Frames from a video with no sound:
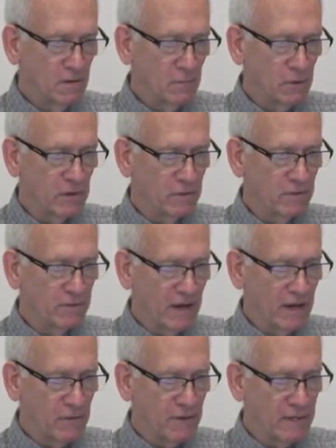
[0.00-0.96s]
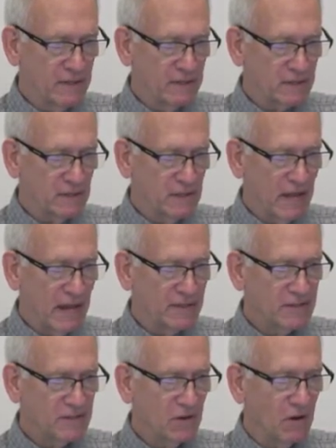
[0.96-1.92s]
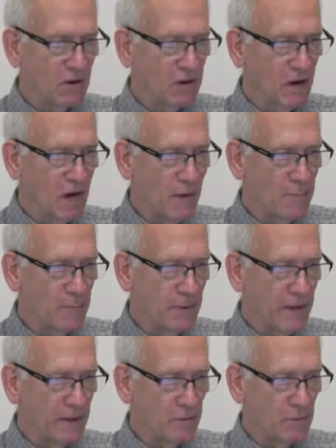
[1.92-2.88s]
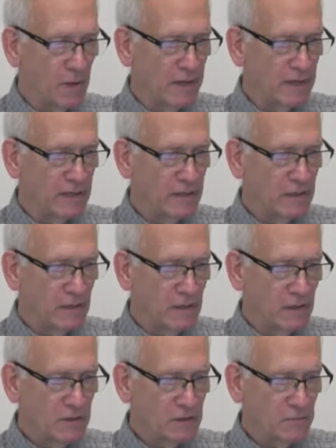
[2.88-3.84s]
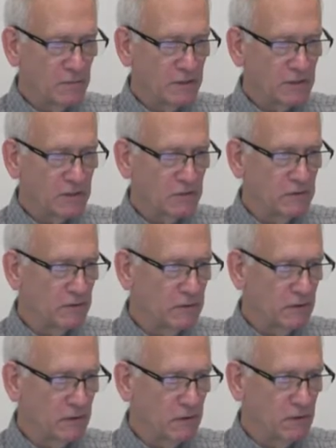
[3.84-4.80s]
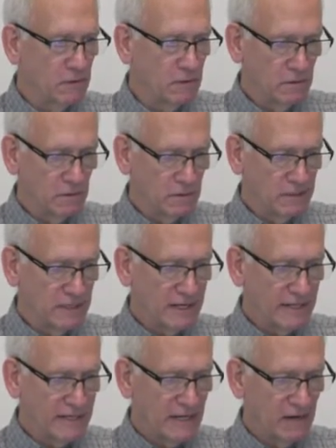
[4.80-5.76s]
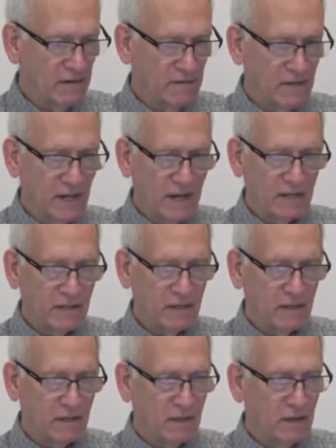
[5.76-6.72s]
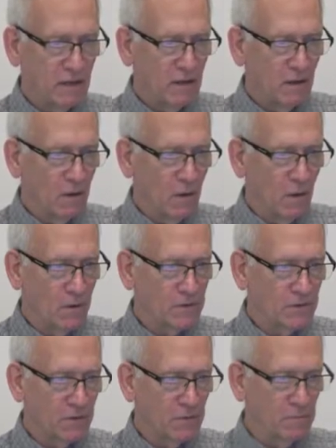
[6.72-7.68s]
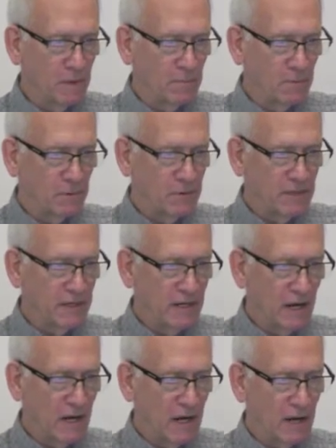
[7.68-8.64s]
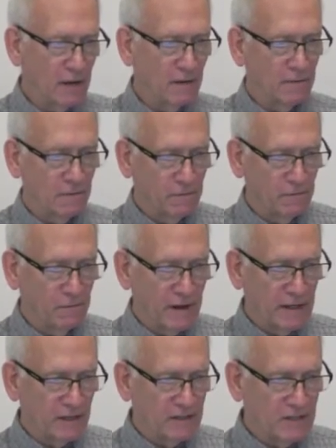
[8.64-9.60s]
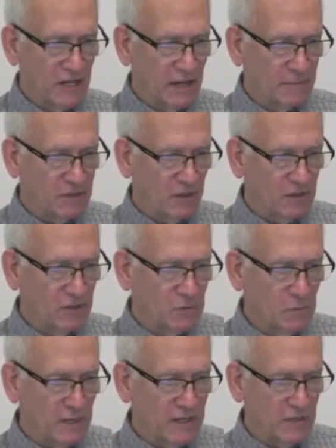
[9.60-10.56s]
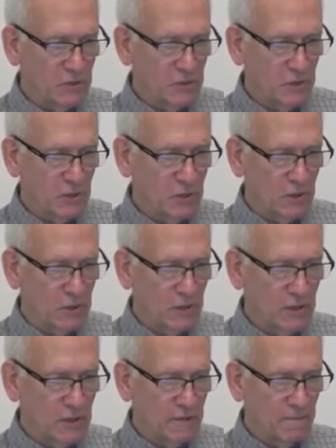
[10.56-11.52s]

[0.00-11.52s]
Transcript: where you evaluate this class are up and running. So make sure you go take care of that. Also remember the uh, final exam is on the 23rd.